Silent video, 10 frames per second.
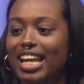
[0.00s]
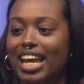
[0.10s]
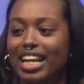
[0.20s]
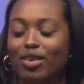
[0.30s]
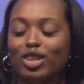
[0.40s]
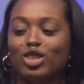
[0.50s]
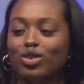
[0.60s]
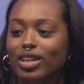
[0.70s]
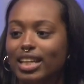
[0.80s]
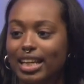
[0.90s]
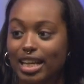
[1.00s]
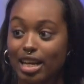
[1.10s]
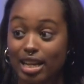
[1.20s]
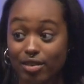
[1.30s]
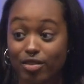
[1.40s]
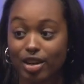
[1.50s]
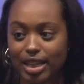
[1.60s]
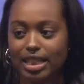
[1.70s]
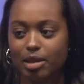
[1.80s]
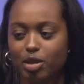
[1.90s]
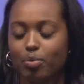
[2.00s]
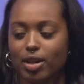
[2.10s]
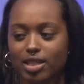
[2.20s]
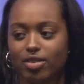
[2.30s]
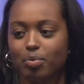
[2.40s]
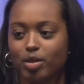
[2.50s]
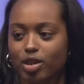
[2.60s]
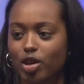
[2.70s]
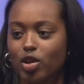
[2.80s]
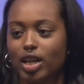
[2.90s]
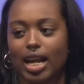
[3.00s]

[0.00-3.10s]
and I went to it in a very deep depressive episode,